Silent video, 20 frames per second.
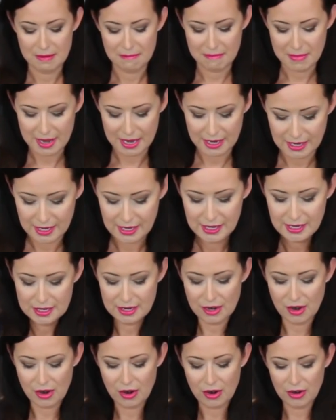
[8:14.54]

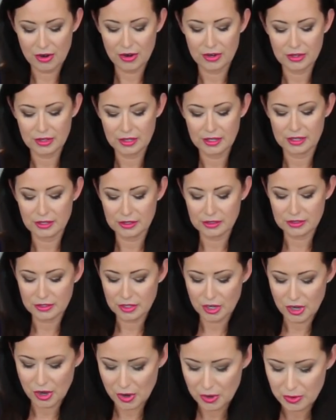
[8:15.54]
making our little
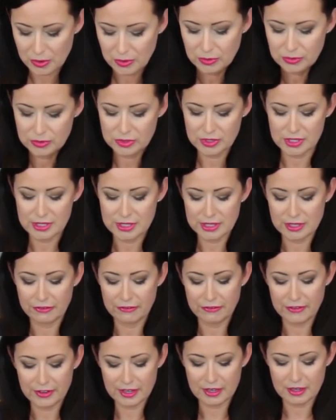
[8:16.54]
cones to
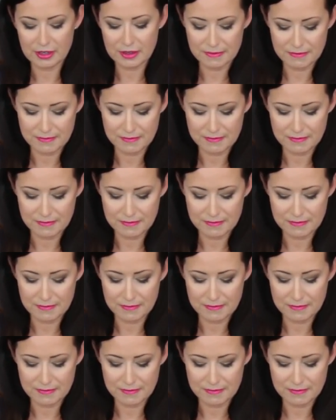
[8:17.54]
fill.